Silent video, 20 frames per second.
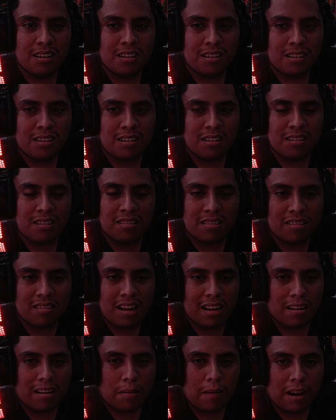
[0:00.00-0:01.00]
This is
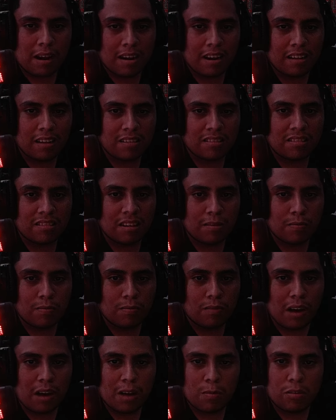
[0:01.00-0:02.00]
like the 587.
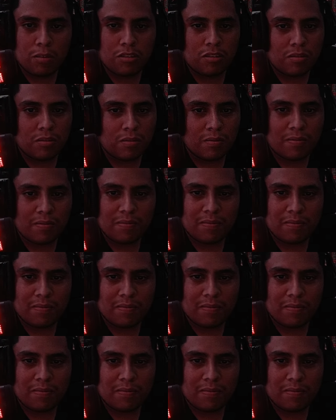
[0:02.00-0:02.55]
Why would you?